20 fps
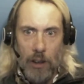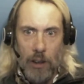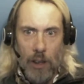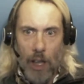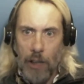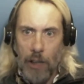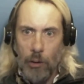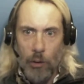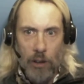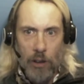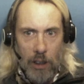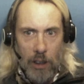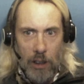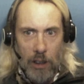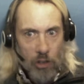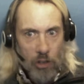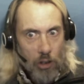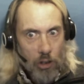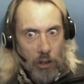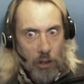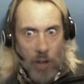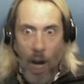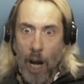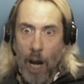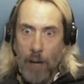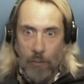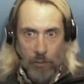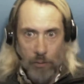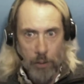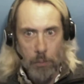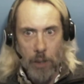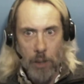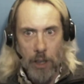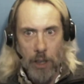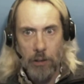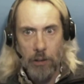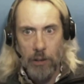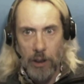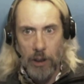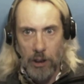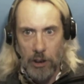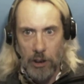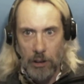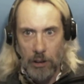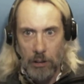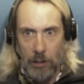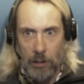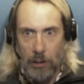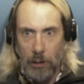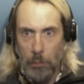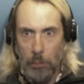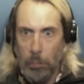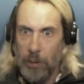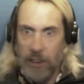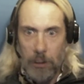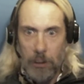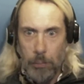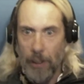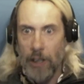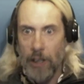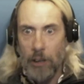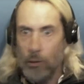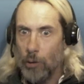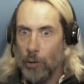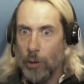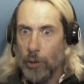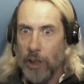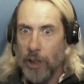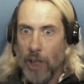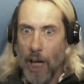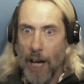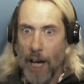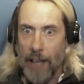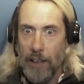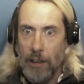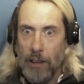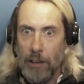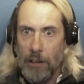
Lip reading: I don't think this is a time for moderation, but he's better than what we got.